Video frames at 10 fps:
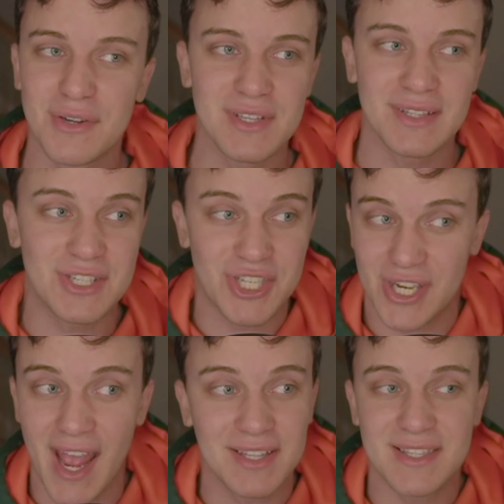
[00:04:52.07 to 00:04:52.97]
There's a
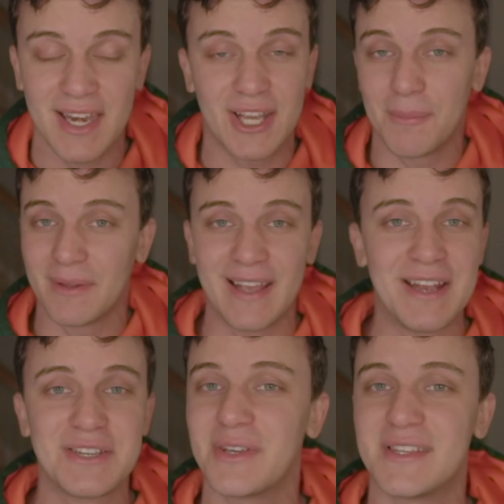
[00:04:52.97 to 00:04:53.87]
chance that he could
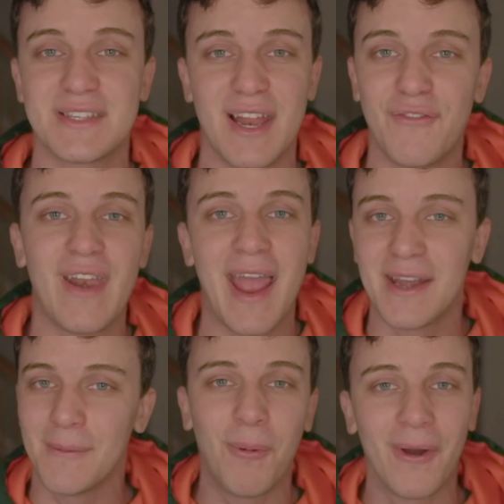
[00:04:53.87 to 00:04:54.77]
potentially sniff
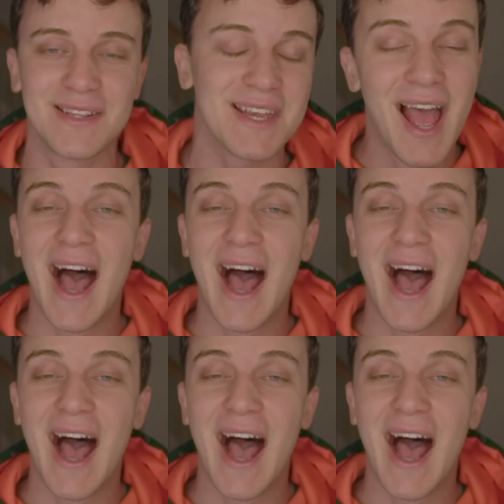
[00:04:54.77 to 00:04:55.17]
90 points.